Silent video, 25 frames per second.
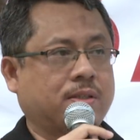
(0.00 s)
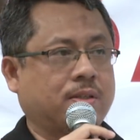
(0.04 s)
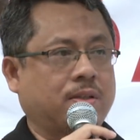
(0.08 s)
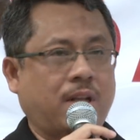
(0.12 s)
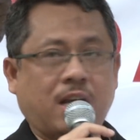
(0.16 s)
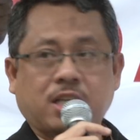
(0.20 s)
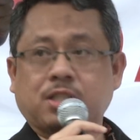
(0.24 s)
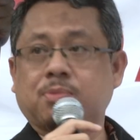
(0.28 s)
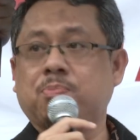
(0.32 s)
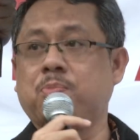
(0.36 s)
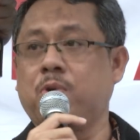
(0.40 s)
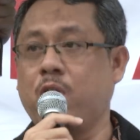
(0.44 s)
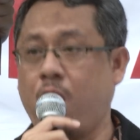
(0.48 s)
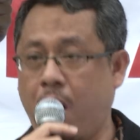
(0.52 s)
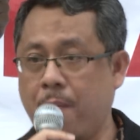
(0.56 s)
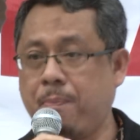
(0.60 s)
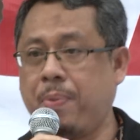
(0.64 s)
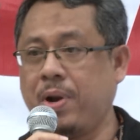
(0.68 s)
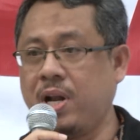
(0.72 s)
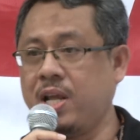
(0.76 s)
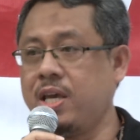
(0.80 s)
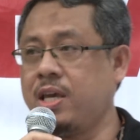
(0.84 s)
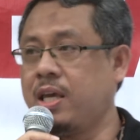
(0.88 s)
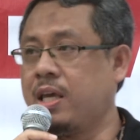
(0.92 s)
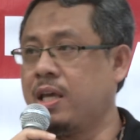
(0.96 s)
there's
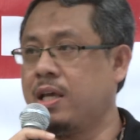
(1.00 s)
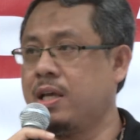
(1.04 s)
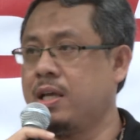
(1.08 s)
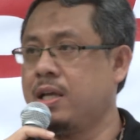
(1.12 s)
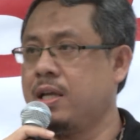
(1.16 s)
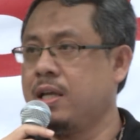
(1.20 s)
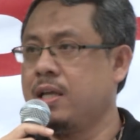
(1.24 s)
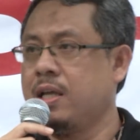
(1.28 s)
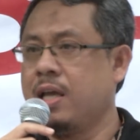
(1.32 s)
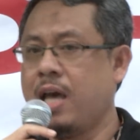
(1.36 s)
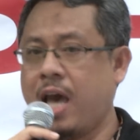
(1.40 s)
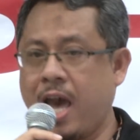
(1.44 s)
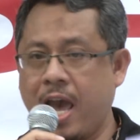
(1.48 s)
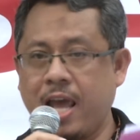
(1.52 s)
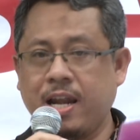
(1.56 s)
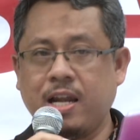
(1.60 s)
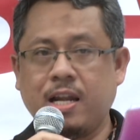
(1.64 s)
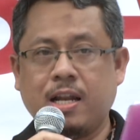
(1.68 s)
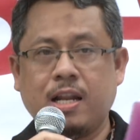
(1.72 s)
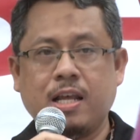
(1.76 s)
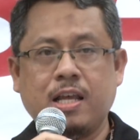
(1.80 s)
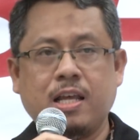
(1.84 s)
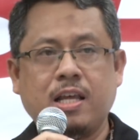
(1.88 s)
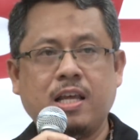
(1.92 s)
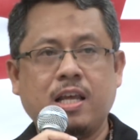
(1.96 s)
monopoly.
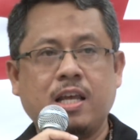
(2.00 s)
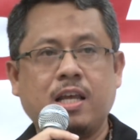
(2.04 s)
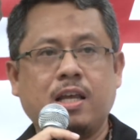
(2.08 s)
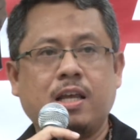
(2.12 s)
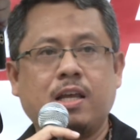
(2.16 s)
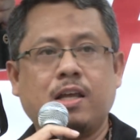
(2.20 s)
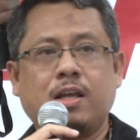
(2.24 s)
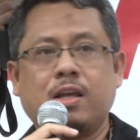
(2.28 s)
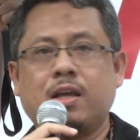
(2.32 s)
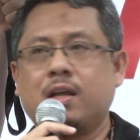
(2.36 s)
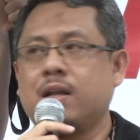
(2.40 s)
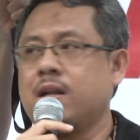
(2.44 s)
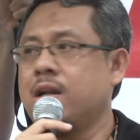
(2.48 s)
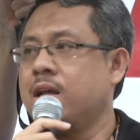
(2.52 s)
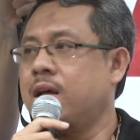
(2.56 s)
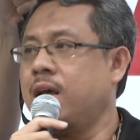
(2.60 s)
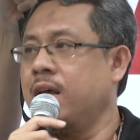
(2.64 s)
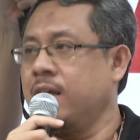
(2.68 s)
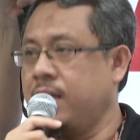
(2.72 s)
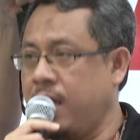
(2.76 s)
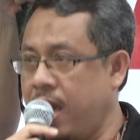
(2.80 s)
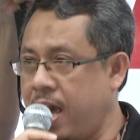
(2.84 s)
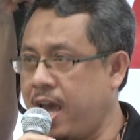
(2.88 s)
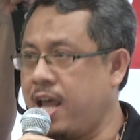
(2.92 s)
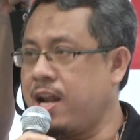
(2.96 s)
And
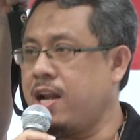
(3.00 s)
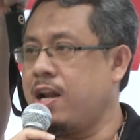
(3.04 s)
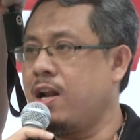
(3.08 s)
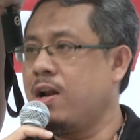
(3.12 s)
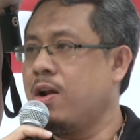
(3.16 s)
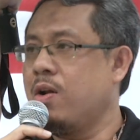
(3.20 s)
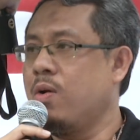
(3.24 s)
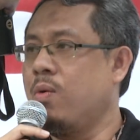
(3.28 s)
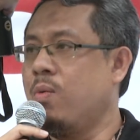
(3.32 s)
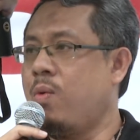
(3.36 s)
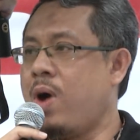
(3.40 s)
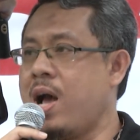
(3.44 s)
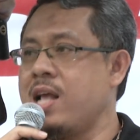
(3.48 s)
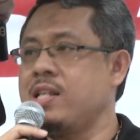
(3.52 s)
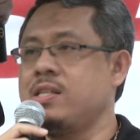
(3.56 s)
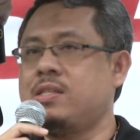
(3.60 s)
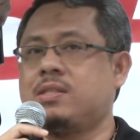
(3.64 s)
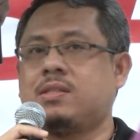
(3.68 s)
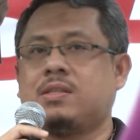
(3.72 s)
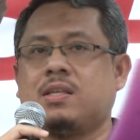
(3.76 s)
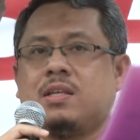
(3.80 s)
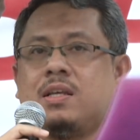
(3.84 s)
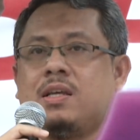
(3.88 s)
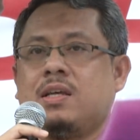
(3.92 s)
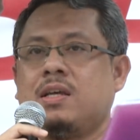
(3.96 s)
again,
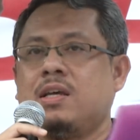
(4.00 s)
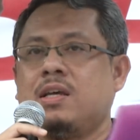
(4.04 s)
once,